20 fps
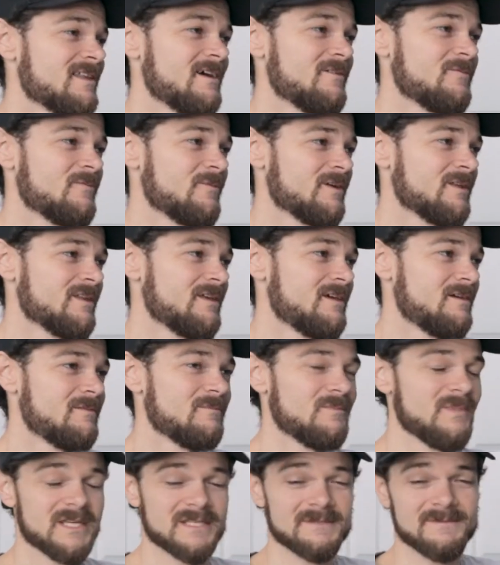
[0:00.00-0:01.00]
that really
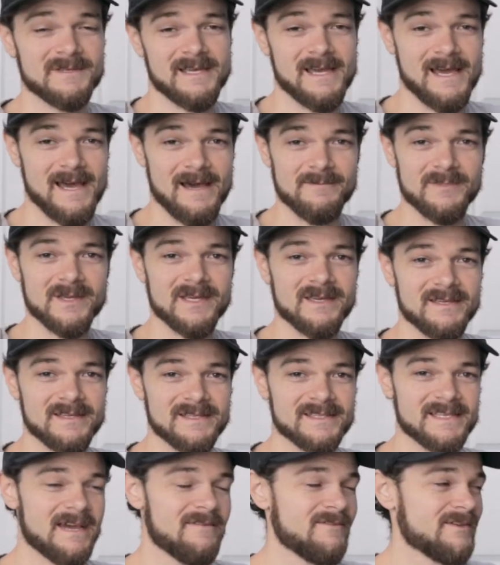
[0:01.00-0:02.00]
makes me happy
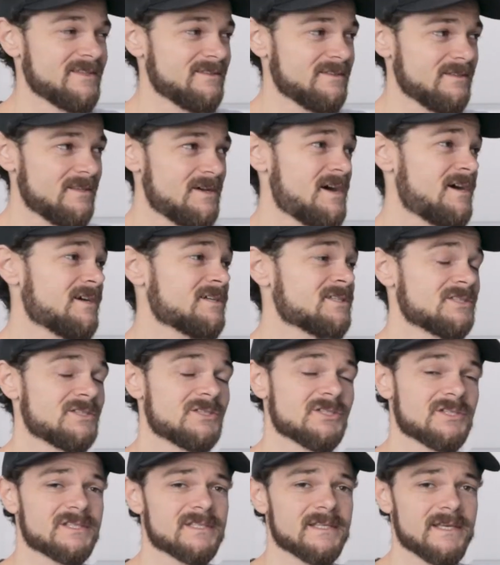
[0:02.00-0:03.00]
is having the locks
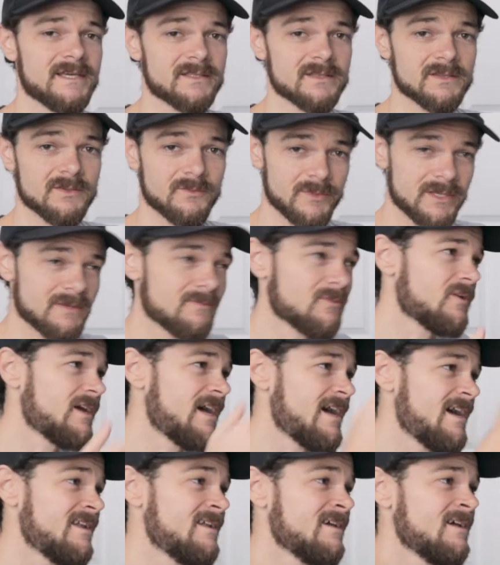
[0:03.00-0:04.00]
just like the Weebill
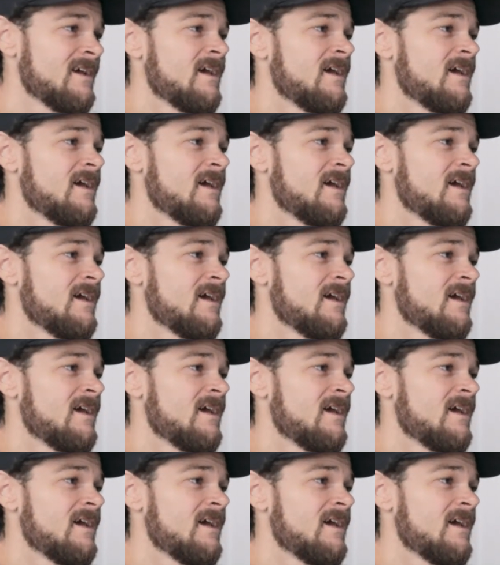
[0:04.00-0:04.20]
had.